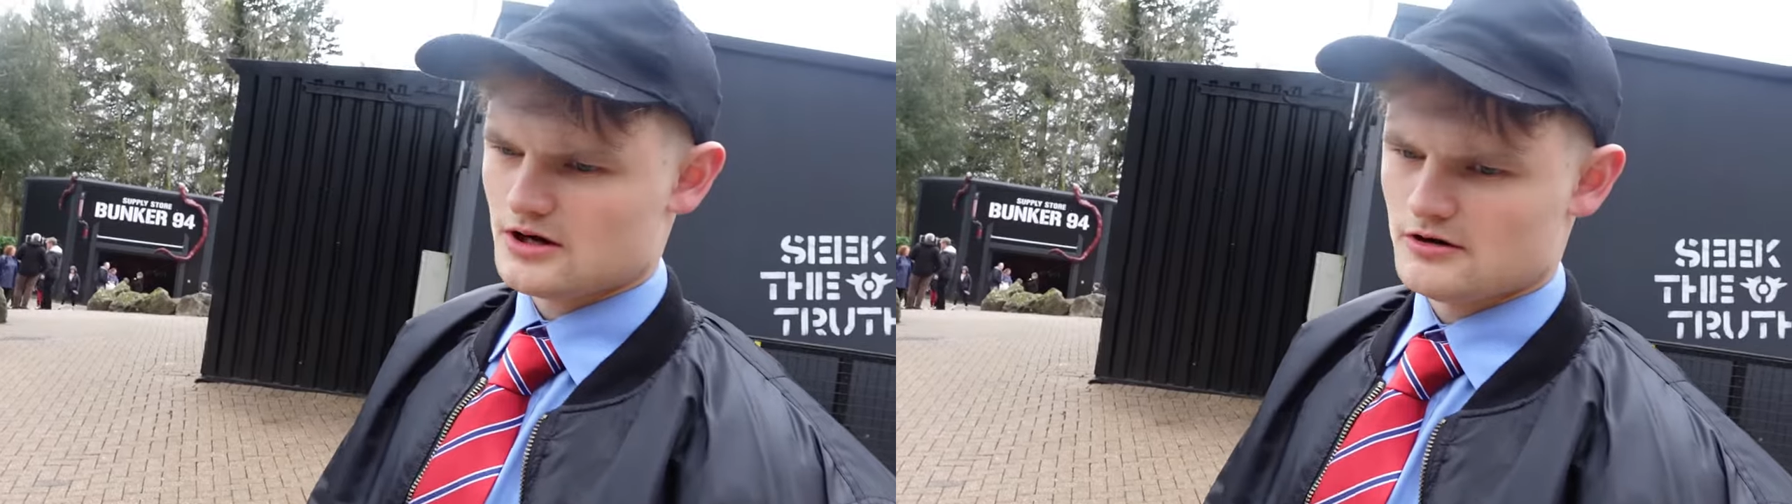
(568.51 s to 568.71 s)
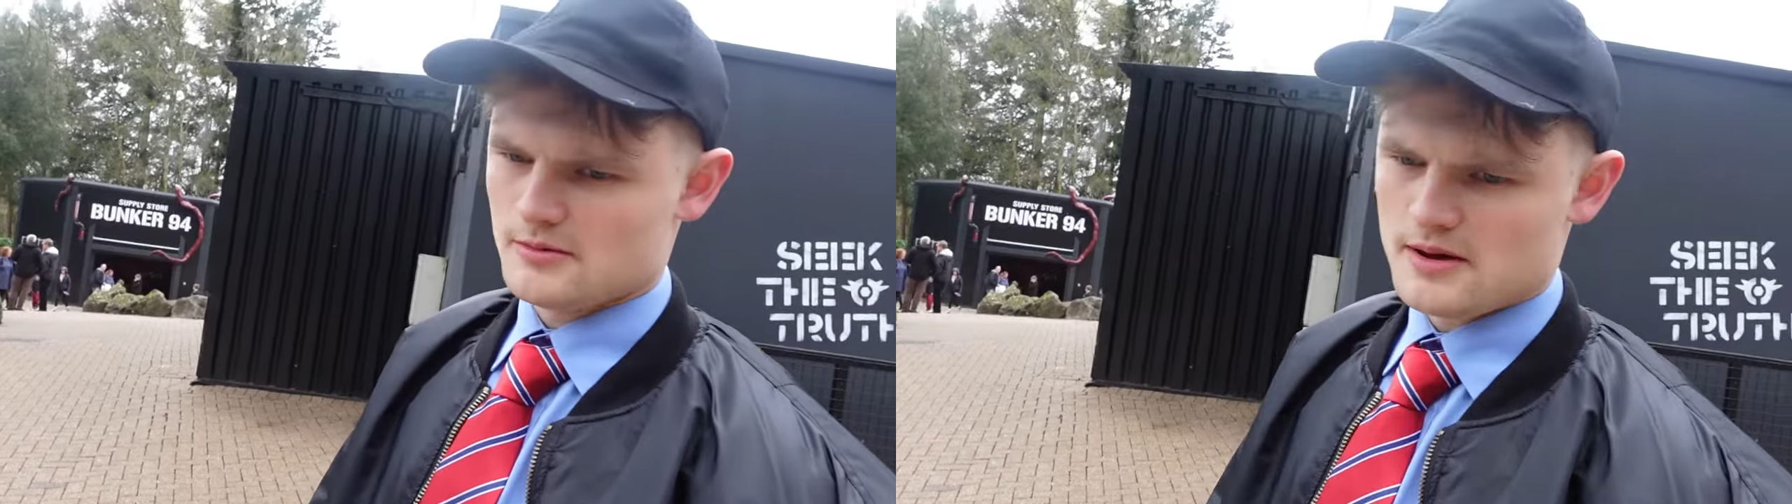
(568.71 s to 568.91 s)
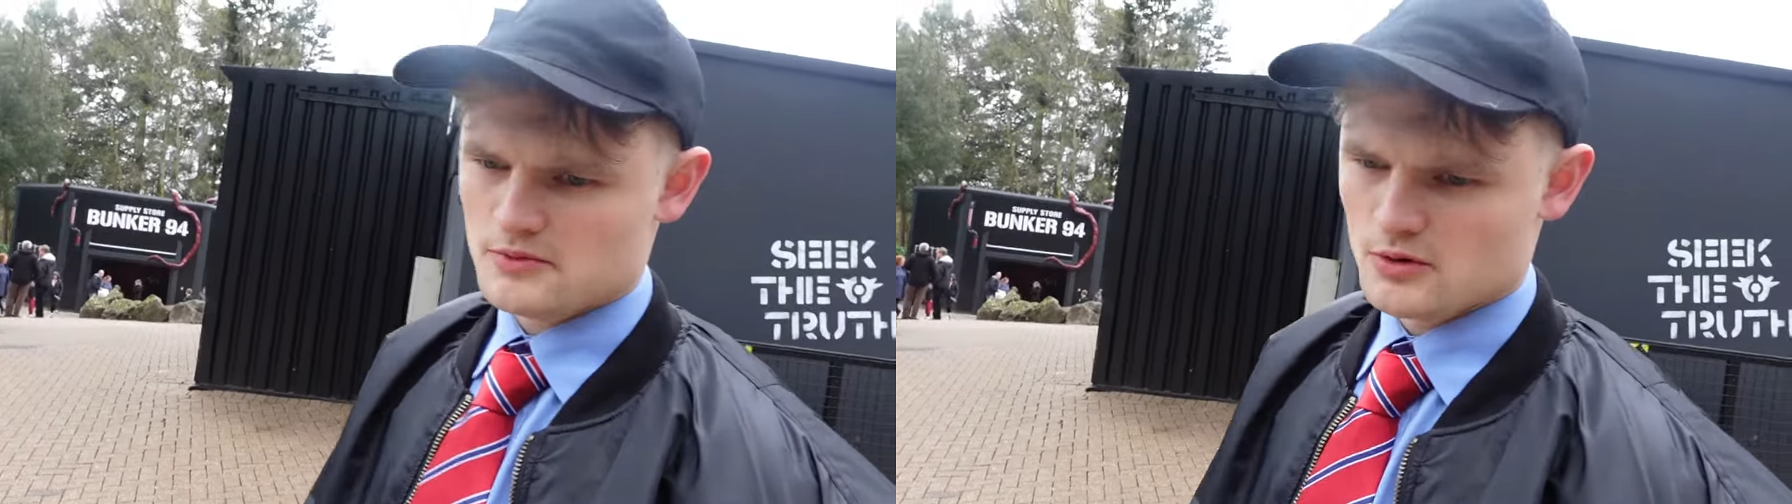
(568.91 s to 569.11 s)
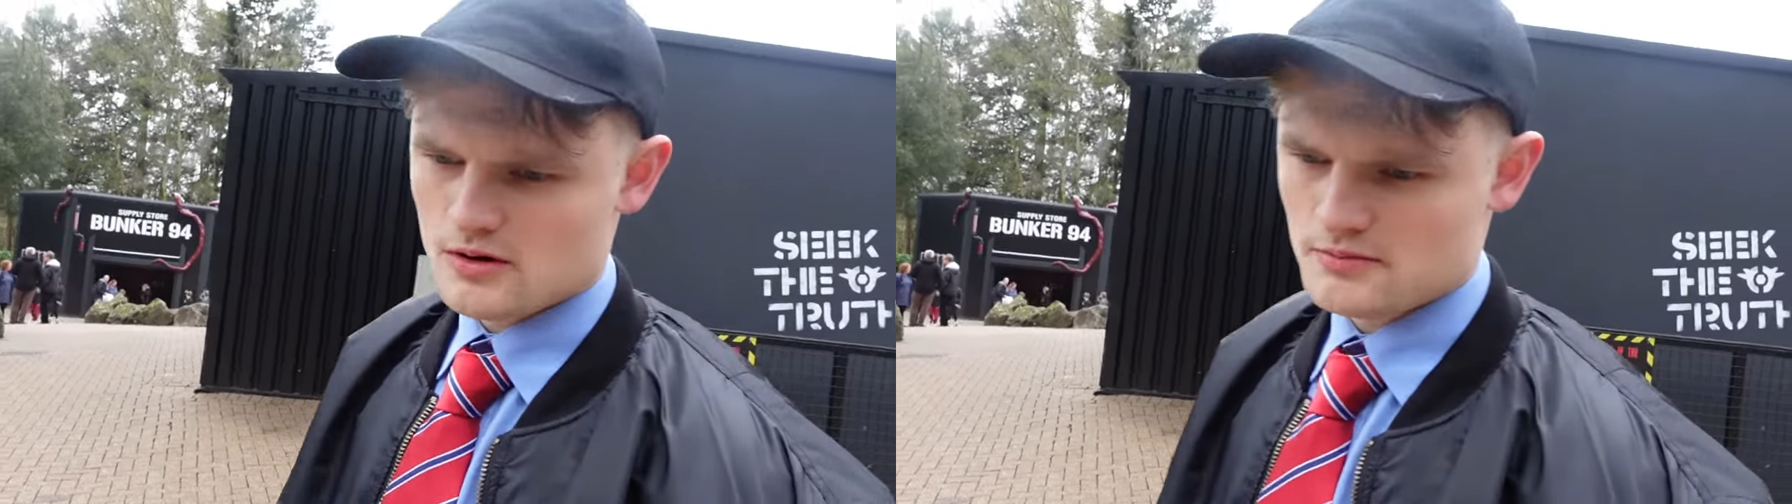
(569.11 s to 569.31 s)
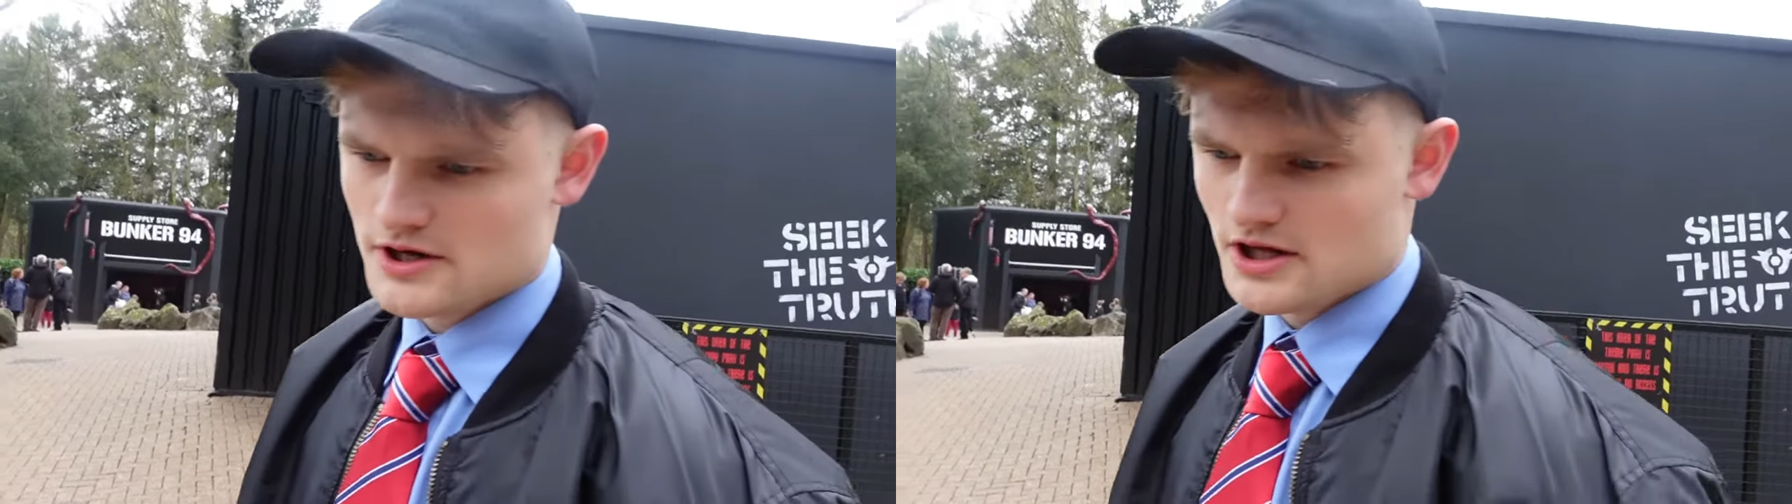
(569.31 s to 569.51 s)
I remember
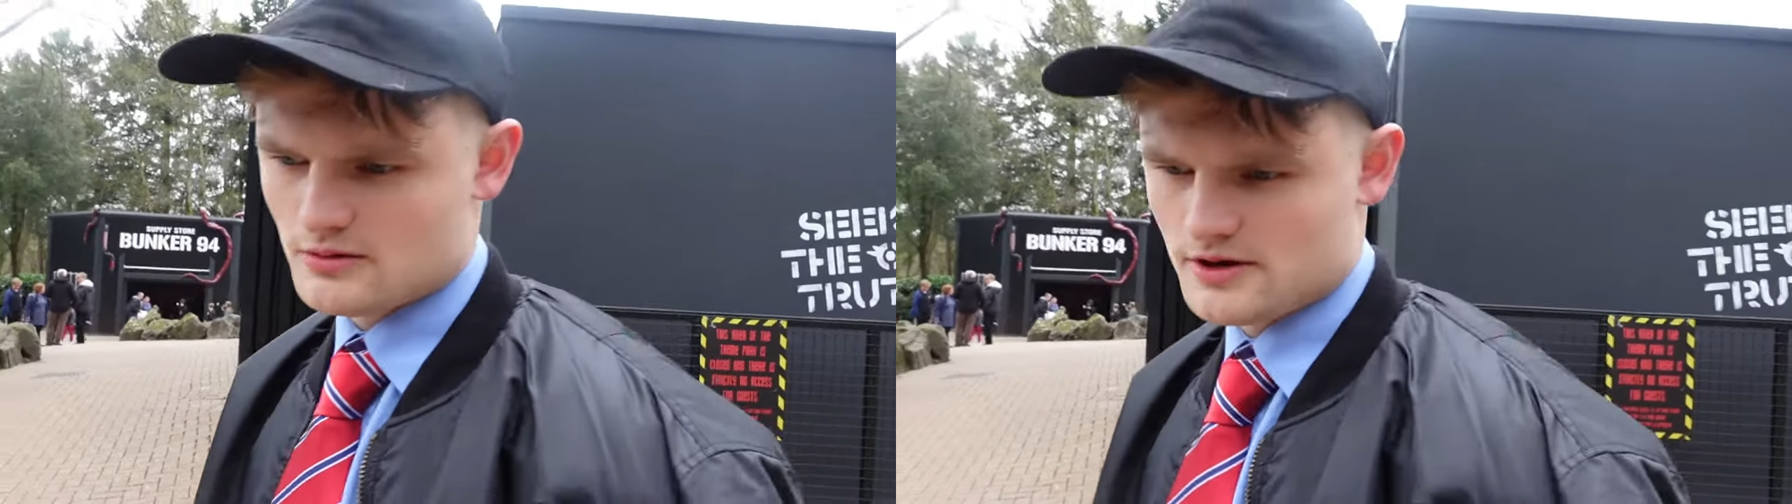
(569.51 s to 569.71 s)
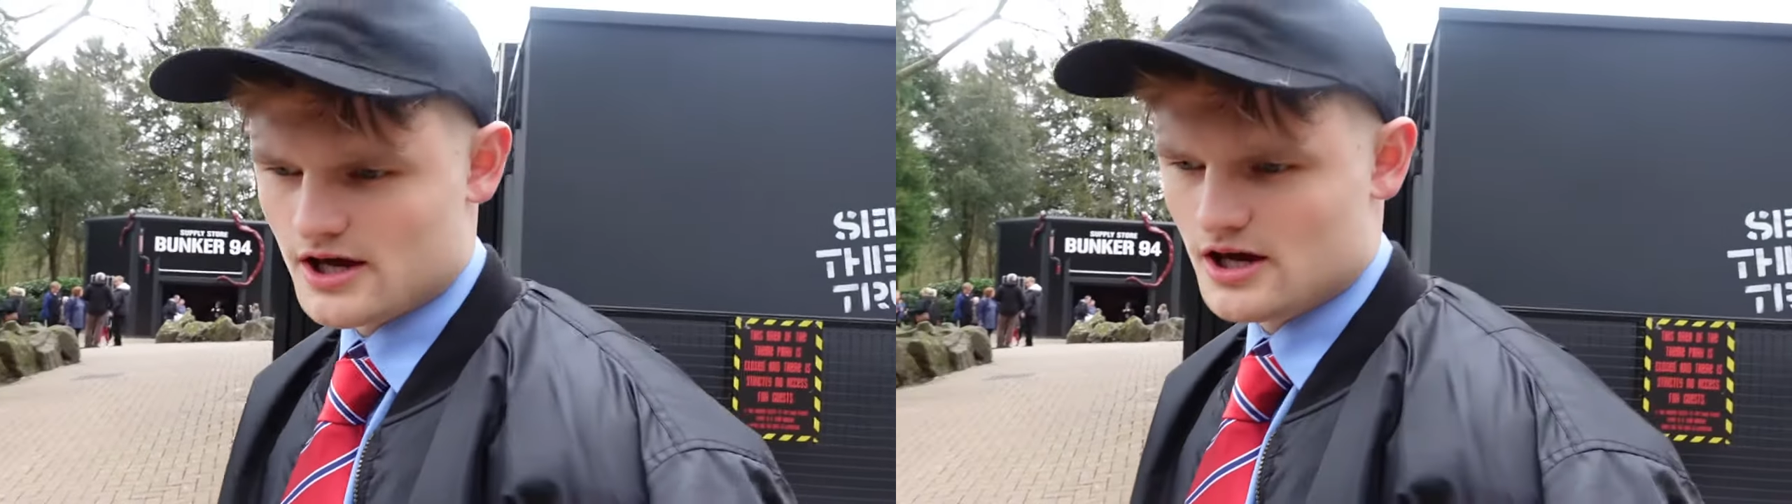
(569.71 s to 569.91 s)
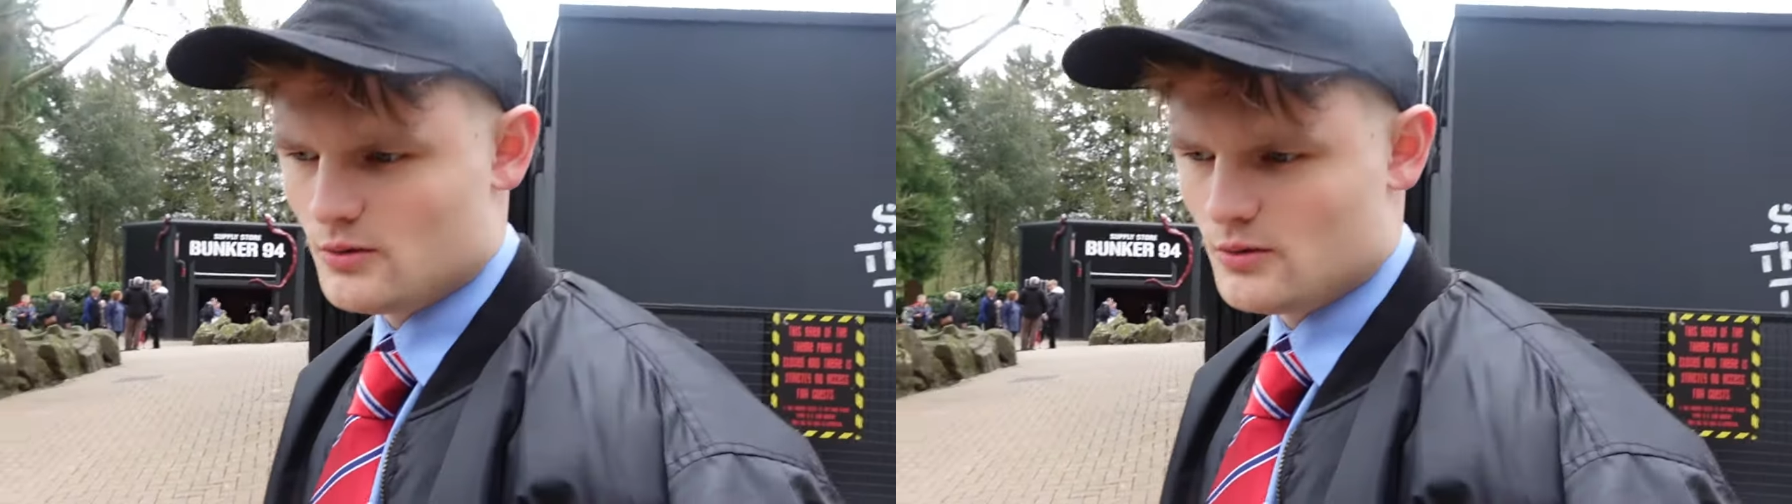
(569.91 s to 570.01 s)
1 minute we're there,